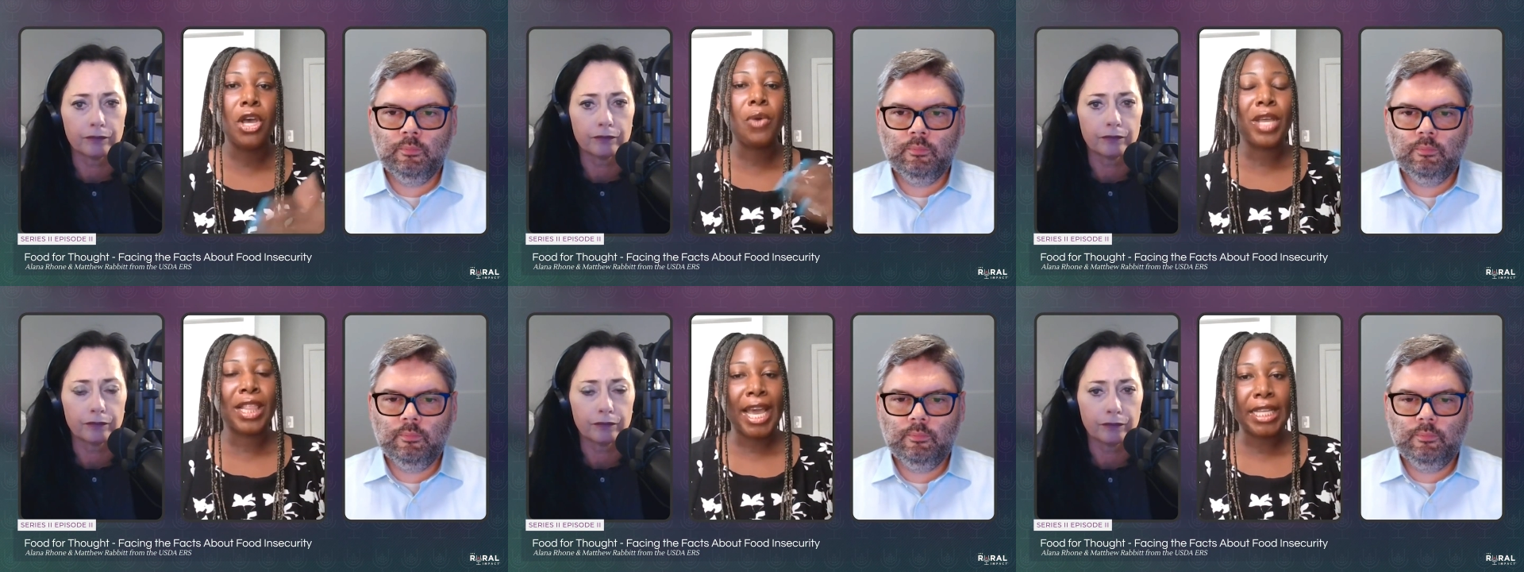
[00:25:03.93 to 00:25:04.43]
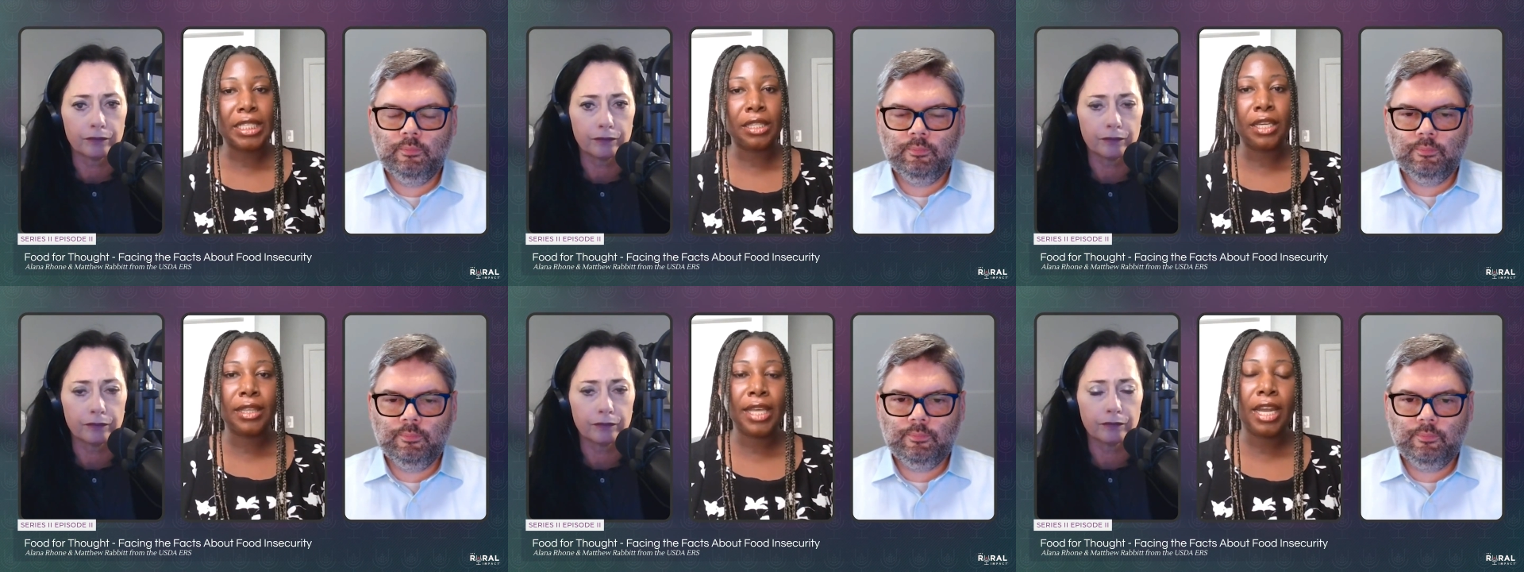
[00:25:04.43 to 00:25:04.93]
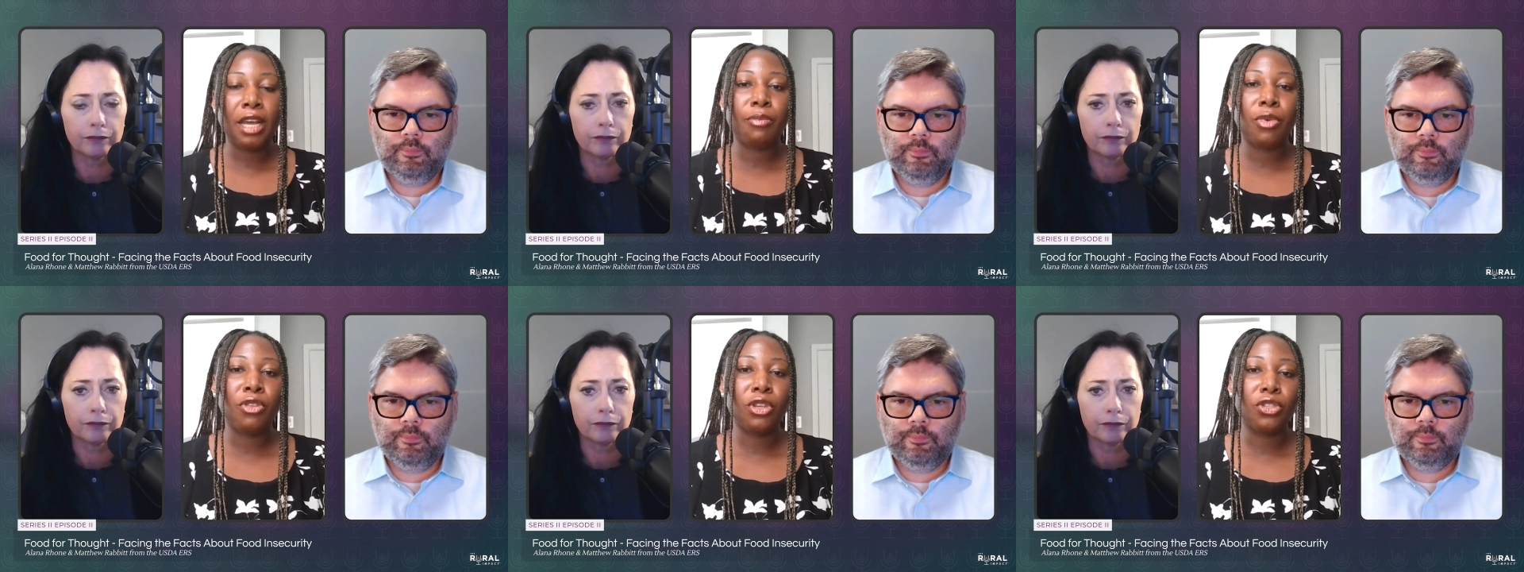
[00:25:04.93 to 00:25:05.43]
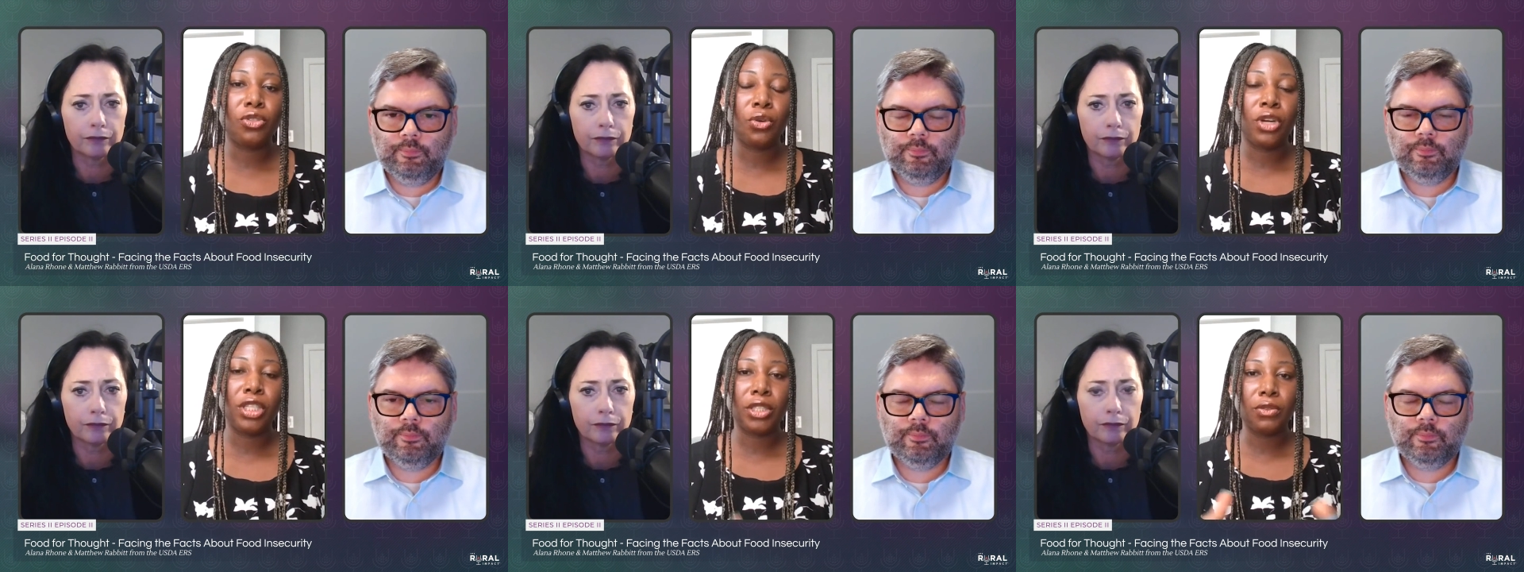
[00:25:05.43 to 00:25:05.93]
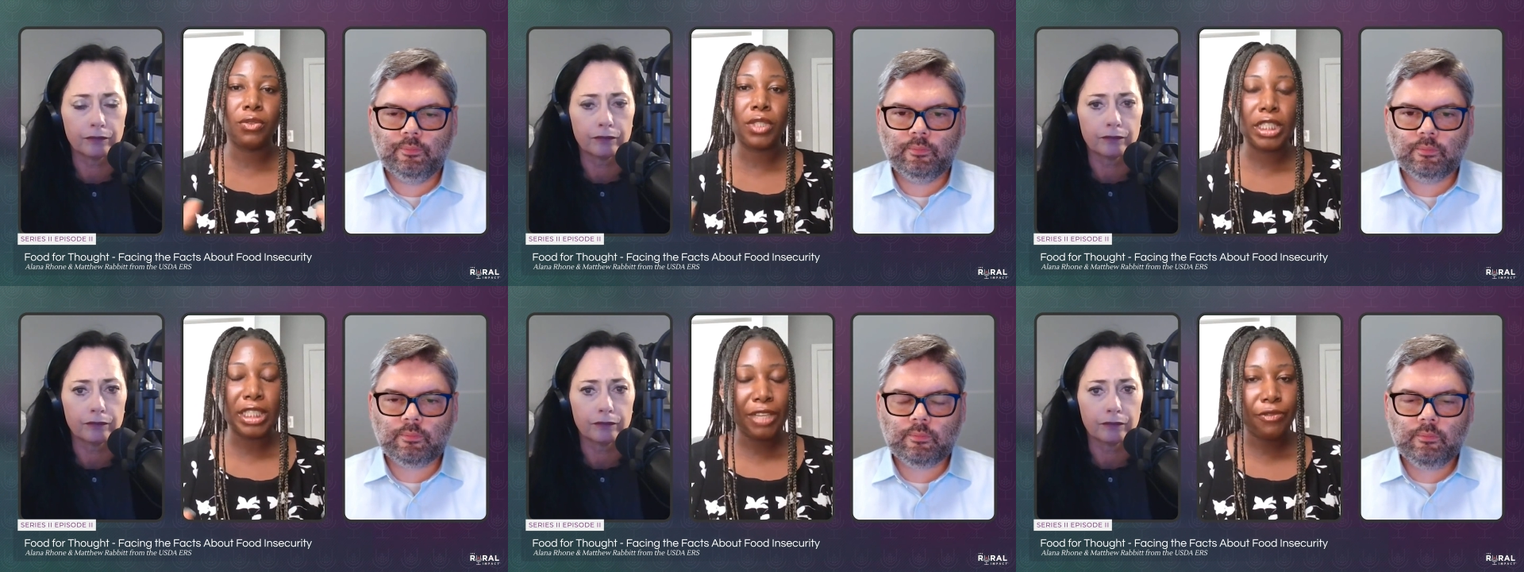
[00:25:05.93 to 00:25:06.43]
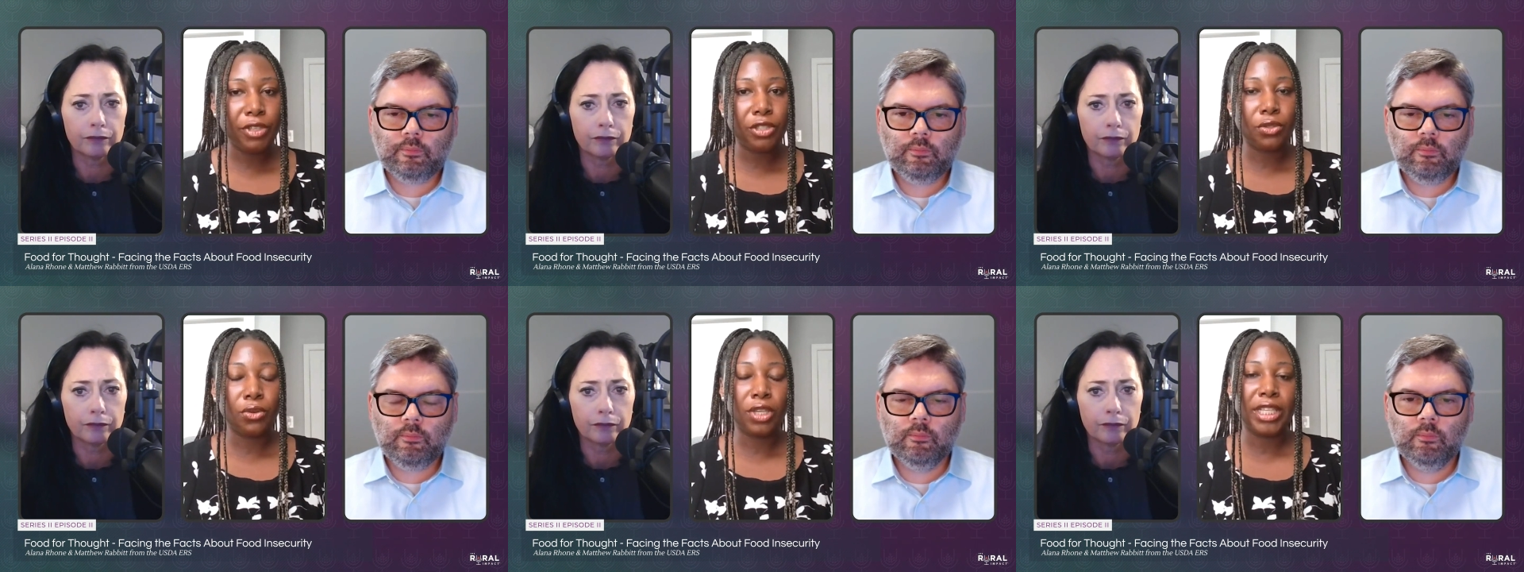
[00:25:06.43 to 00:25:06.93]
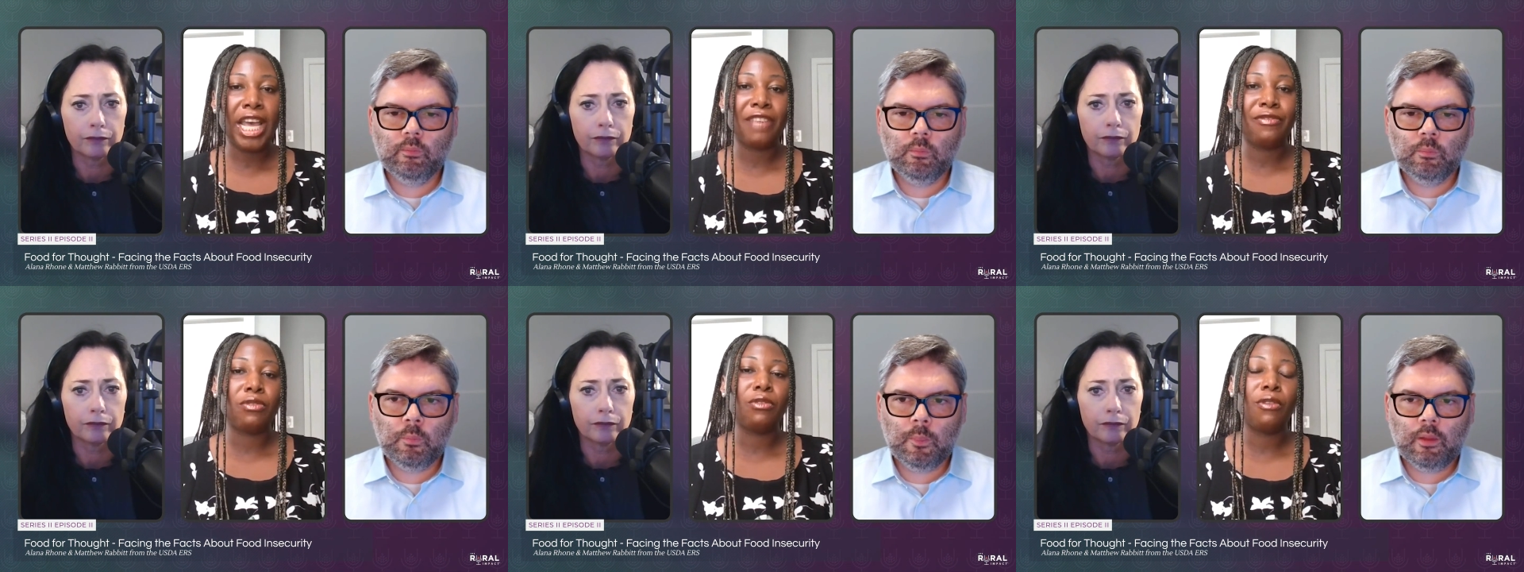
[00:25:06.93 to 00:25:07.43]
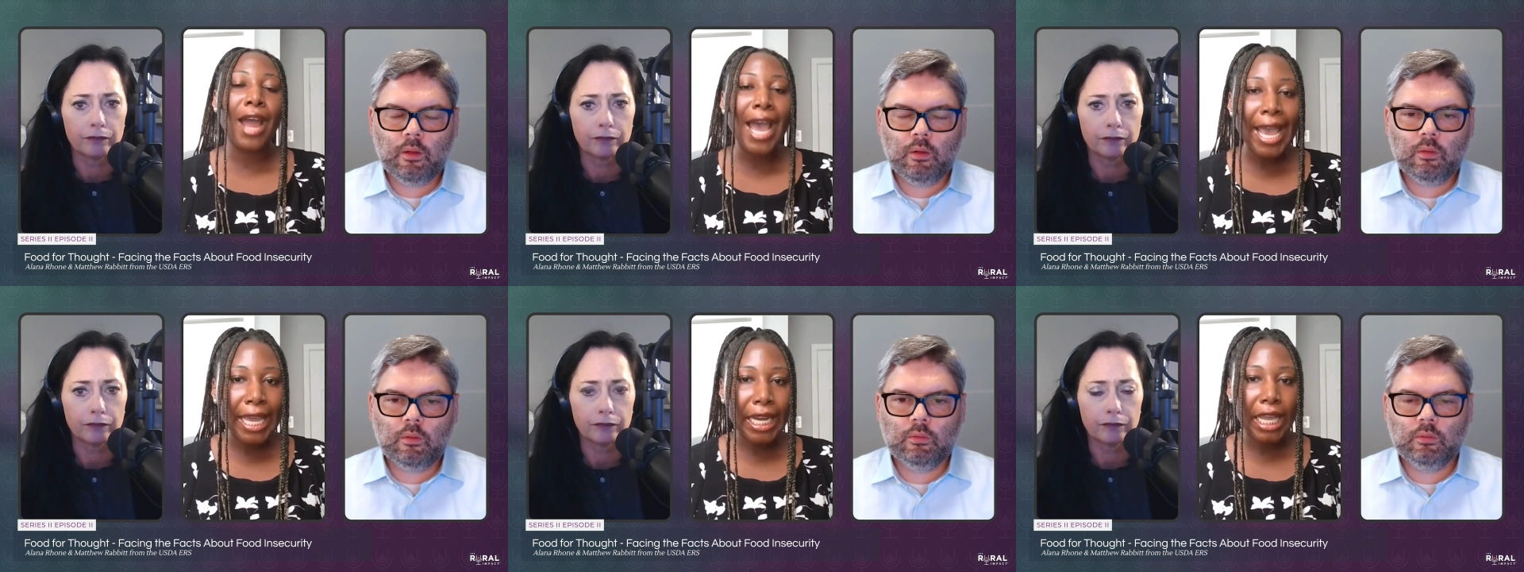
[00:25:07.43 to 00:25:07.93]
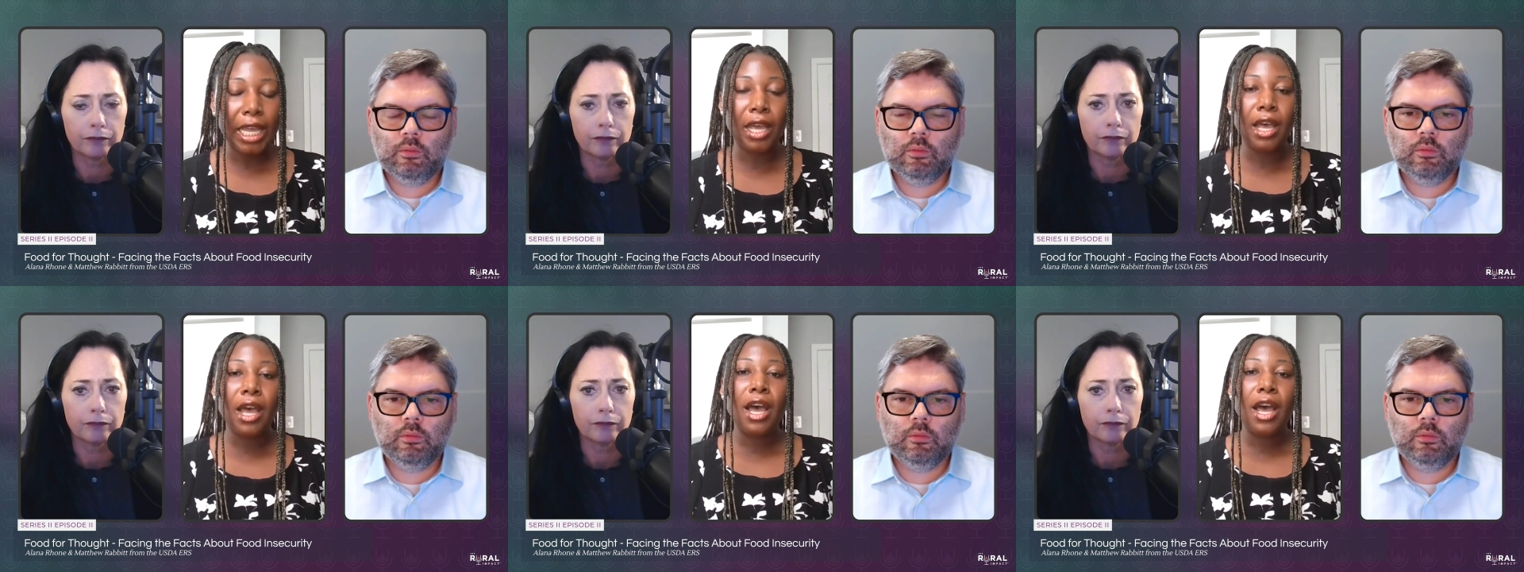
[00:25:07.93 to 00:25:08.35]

Speaker 1: We like to open mm-hmm. it up on the store. So different stores that have a variety